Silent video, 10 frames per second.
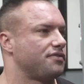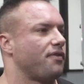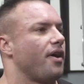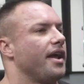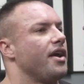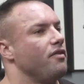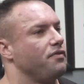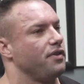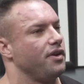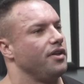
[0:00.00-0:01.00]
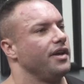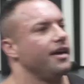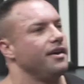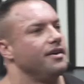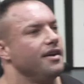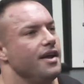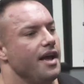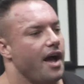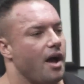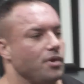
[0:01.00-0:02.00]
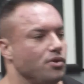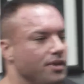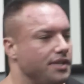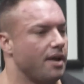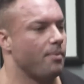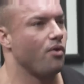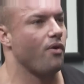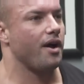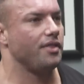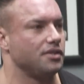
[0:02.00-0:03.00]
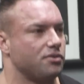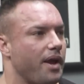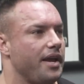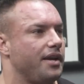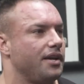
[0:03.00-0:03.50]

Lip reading: Friday, hopefully earlier. They're doing the demo run this week,